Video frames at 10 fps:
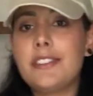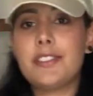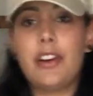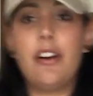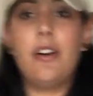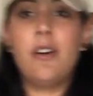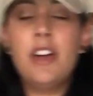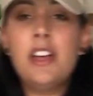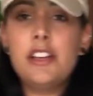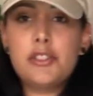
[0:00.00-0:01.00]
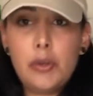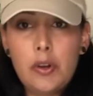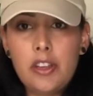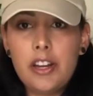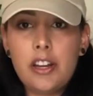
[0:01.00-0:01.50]
so it's
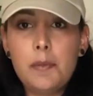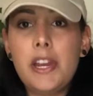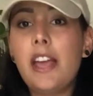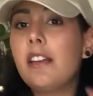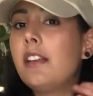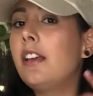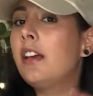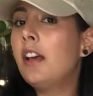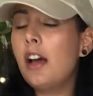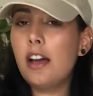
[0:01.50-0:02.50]
totally gonna come in handy.